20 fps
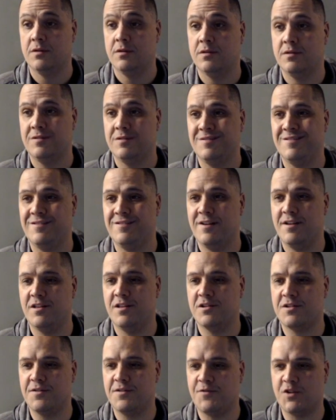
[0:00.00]
Alright,
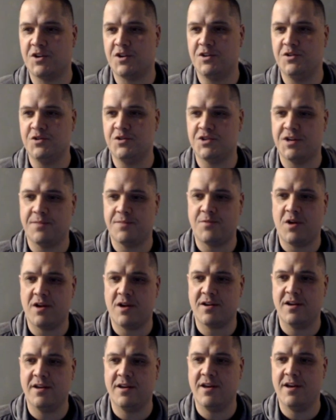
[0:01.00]
looking for Katyusha to
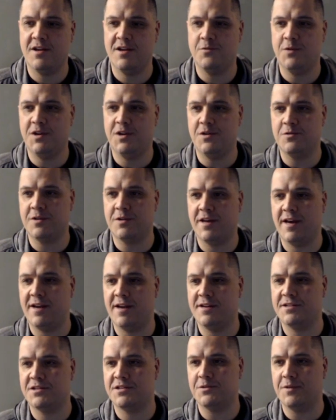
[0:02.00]
proc again. We don't get
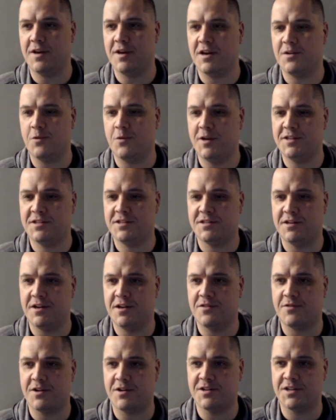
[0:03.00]
it, so we gotta waste
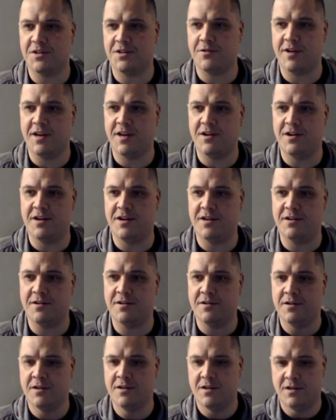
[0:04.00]
another artillery hit on it.
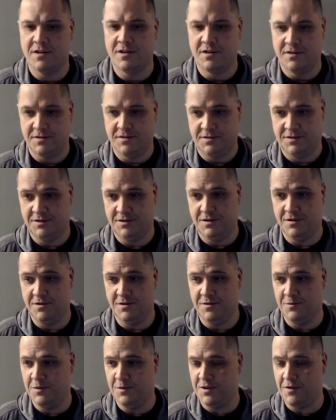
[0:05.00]

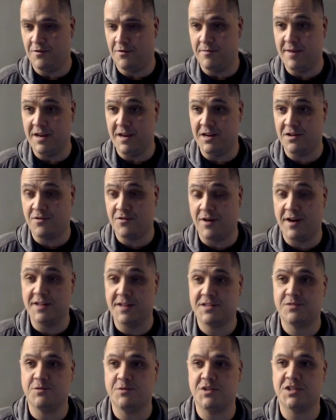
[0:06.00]
So with our remaining
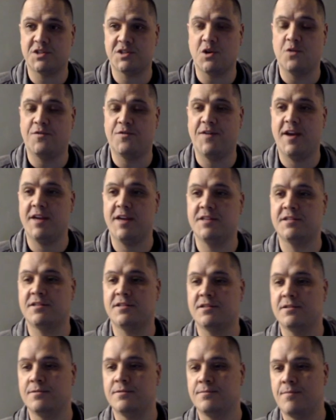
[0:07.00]
credits, we just go
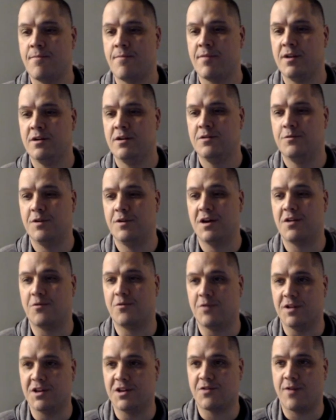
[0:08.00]
face. We got a
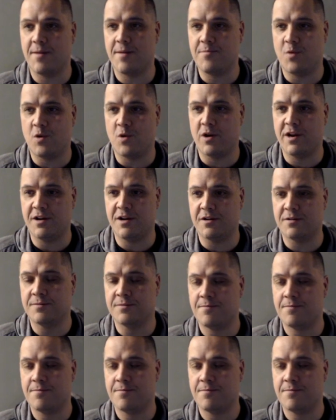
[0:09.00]
really great board here.